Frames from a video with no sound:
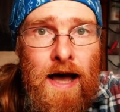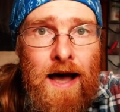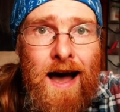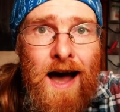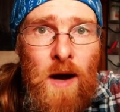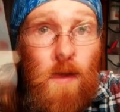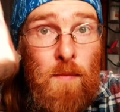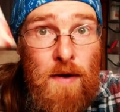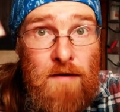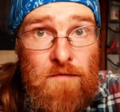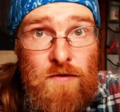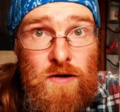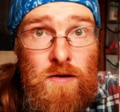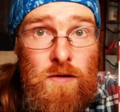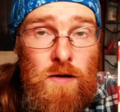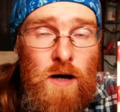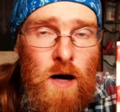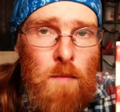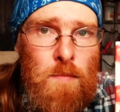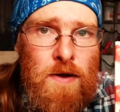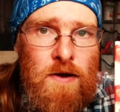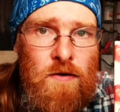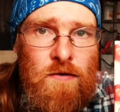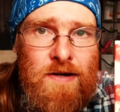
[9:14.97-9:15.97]
However,
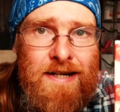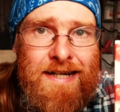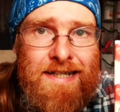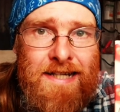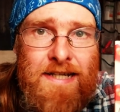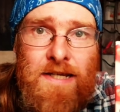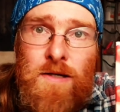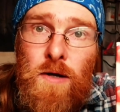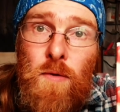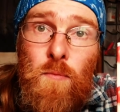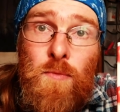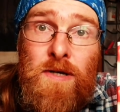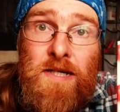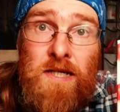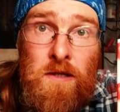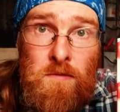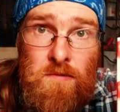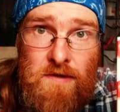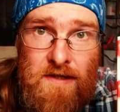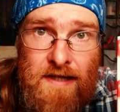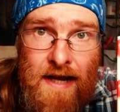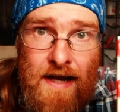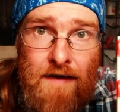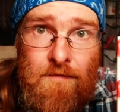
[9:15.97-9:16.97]
up here in Eday, we
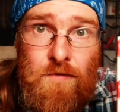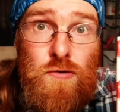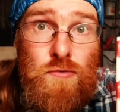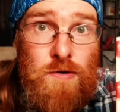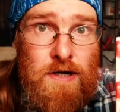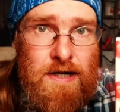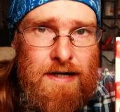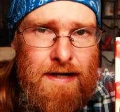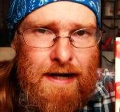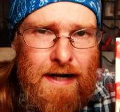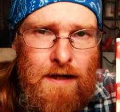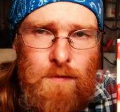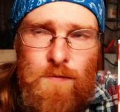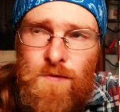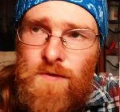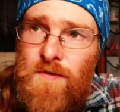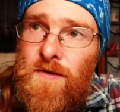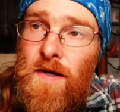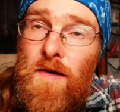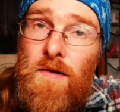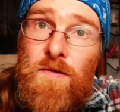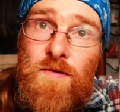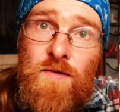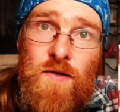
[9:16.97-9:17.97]
don't have a
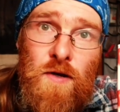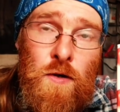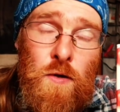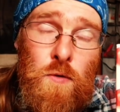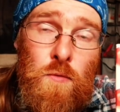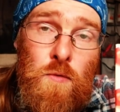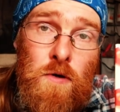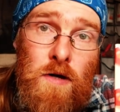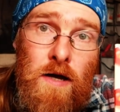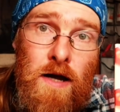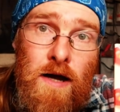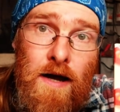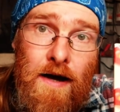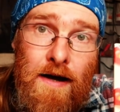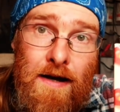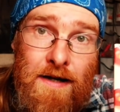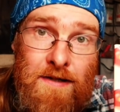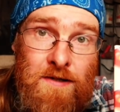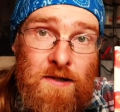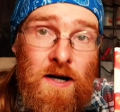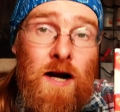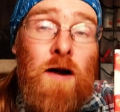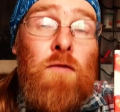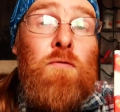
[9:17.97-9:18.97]
greenhouse, so
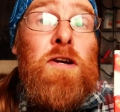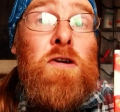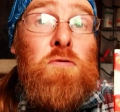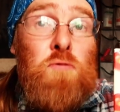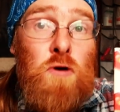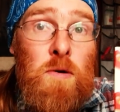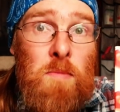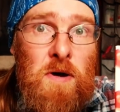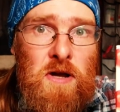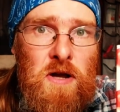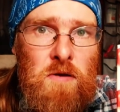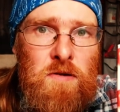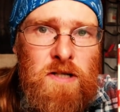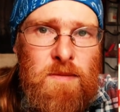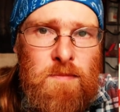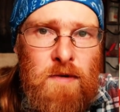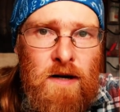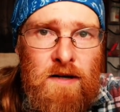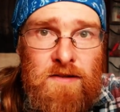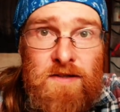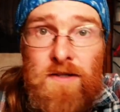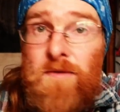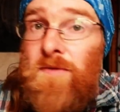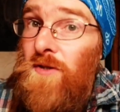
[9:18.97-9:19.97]
I can't really grow my own
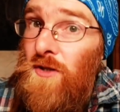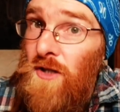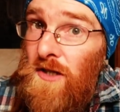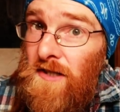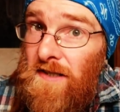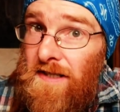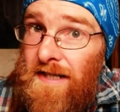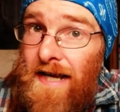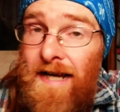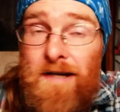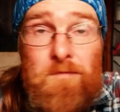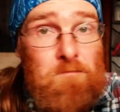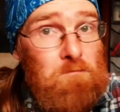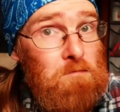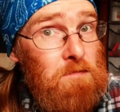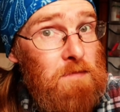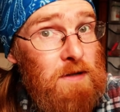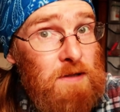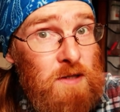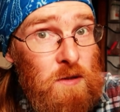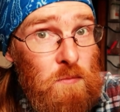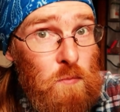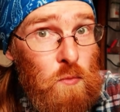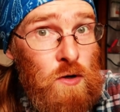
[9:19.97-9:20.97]
tomatoes just yet.
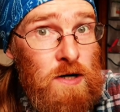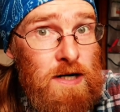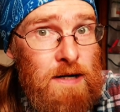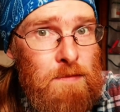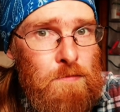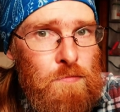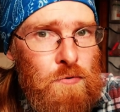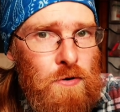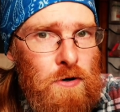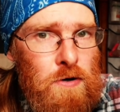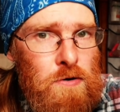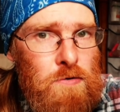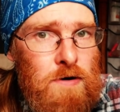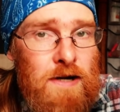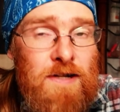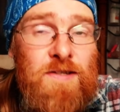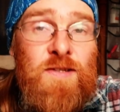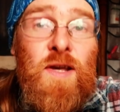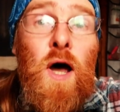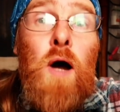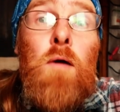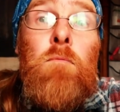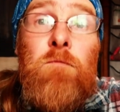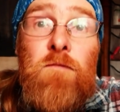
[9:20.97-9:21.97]
It's a work in
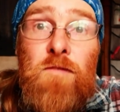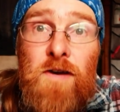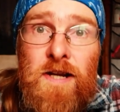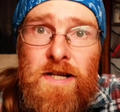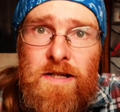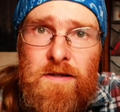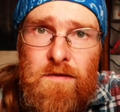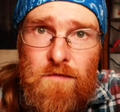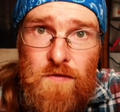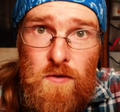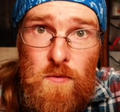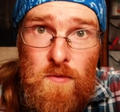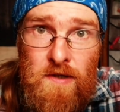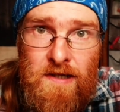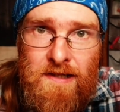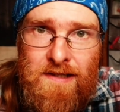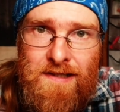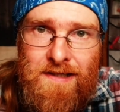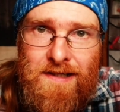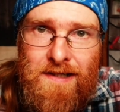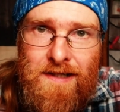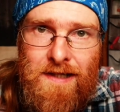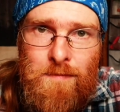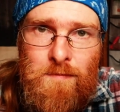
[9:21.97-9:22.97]
progress. Hopefully, in a few
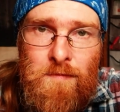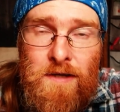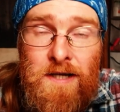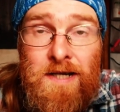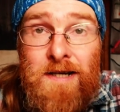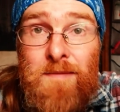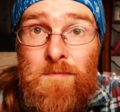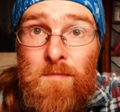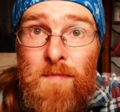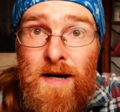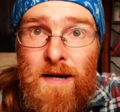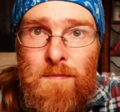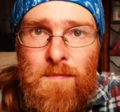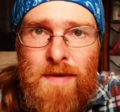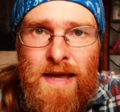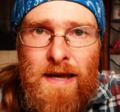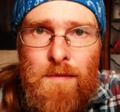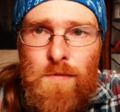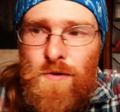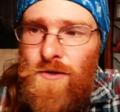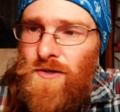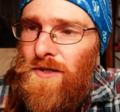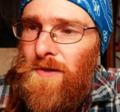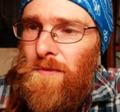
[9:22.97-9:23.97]
years' time, I might be
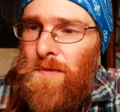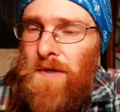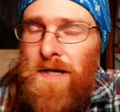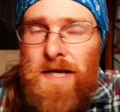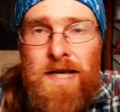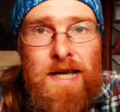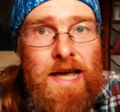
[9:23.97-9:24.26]
able to.